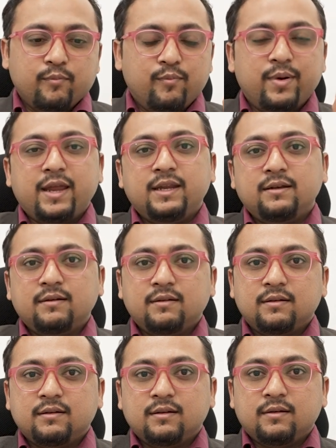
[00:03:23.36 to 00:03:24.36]
brain
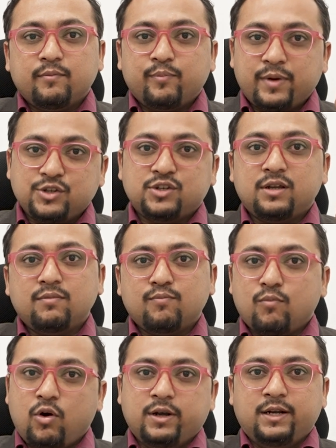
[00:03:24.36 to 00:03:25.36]
pressure
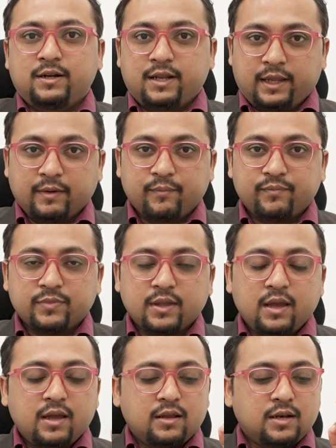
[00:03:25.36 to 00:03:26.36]
monitoring.
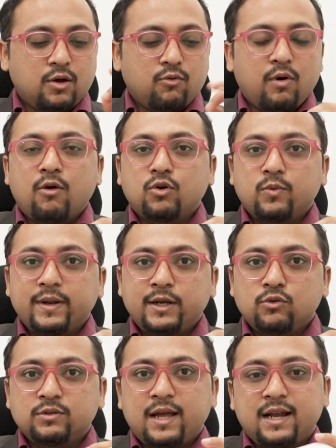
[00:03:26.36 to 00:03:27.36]
Now, how do we
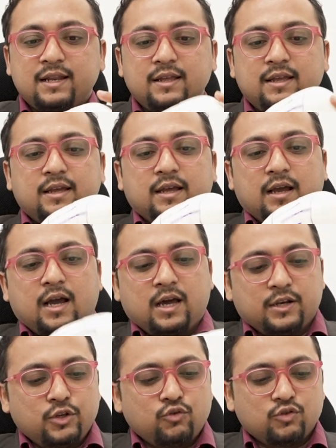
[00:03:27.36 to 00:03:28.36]
do that?
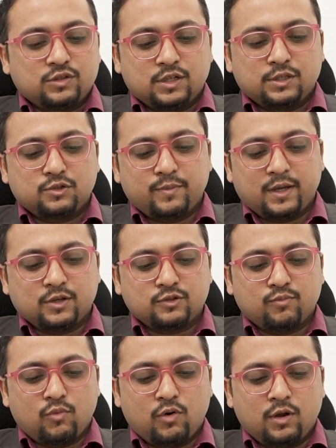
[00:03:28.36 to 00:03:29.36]
Our neurosurgeons make a
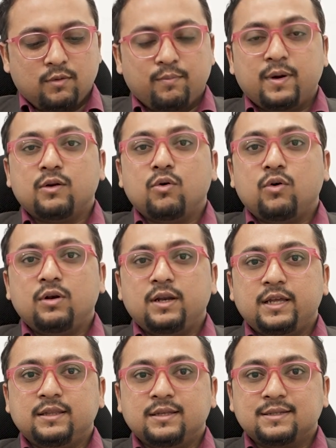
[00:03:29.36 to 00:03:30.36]
small burr hole
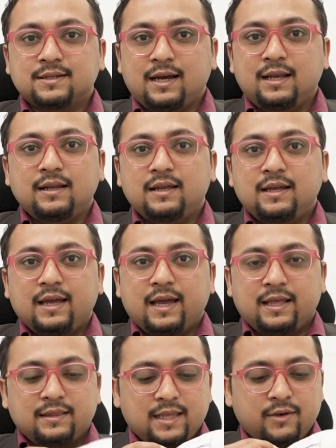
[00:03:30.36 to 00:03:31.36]
in the skull,
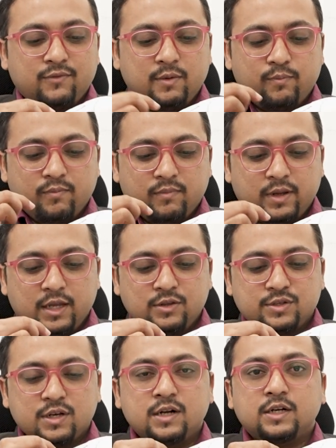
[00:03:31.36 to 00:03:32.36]
and then we
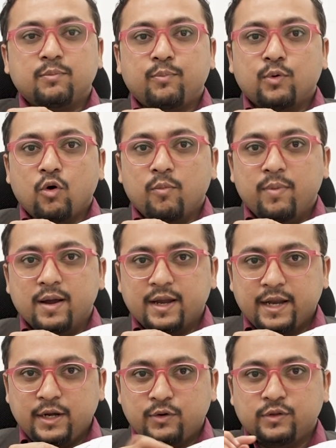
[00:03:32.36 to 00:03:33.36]
insert a probe
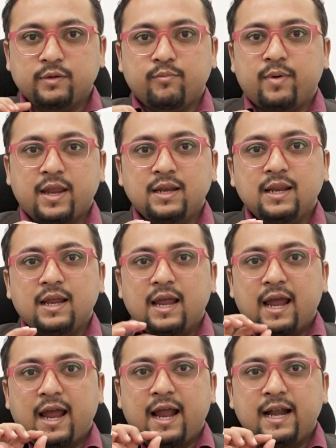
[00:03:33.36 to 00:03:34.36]
into the brain
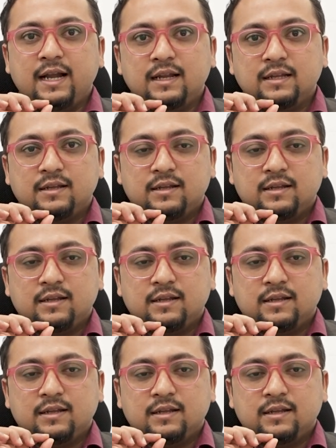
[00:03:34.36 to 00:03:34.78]
and